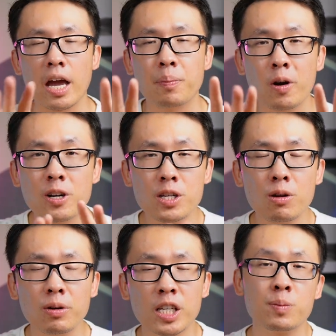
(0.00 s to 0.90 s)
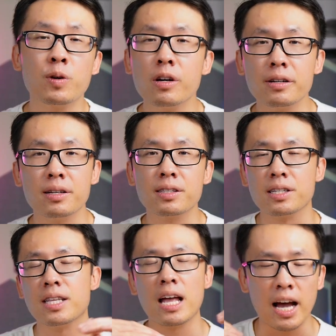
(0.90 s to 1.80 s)
A personal experience
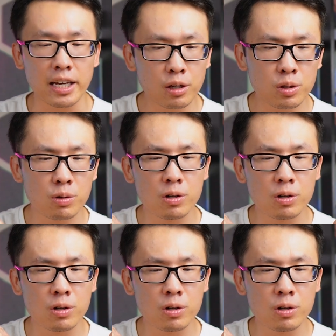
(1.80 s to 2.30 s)
is that I used to